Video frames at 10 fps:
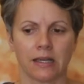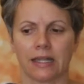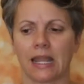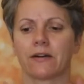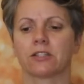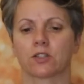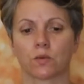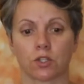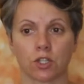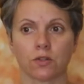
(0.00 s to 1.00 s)
And now I just
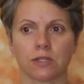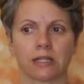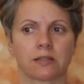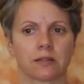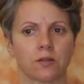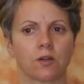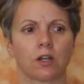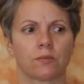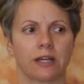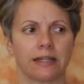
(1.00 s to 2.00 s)
want to show you like this low
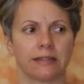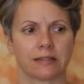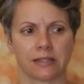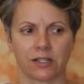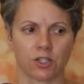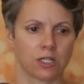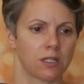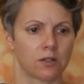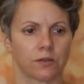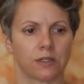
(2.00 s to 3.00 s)
carb diet /
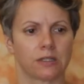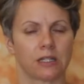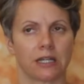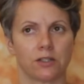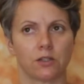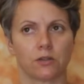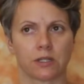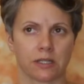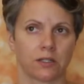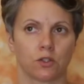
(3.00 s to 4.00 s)
keto thing that I do,
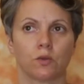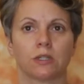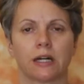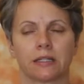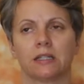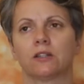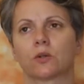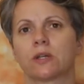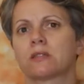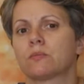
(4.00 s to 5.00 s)
because I do a lot of keto
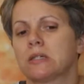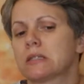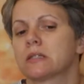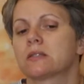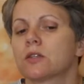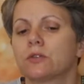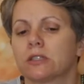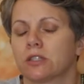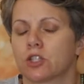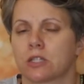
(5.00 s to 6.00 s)
recipes. It's so
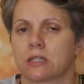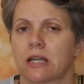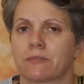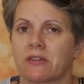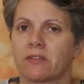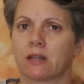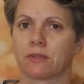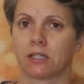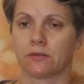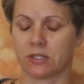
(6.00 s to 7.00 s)
delicious. Like my
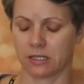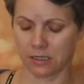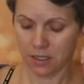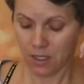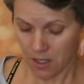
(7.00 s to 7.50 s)
family loves it.